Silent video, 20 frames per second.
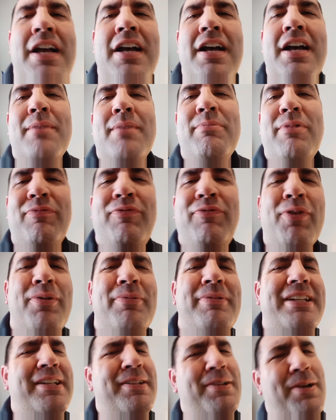before we
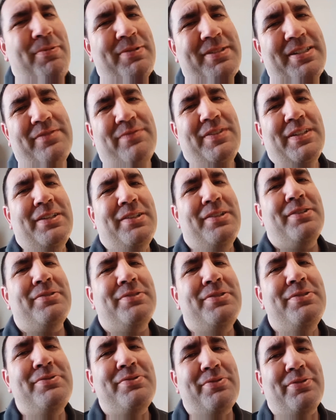get on with this video, you
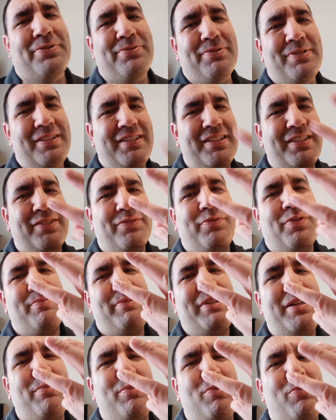do three things for me.
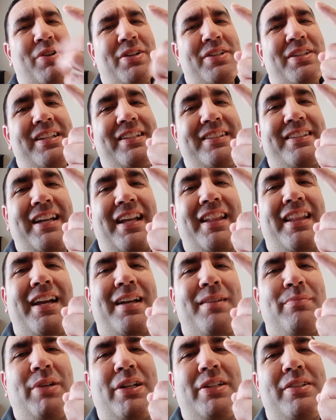Number one, you hit that like
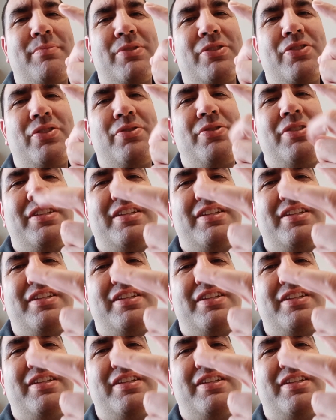button. Number two, you hit the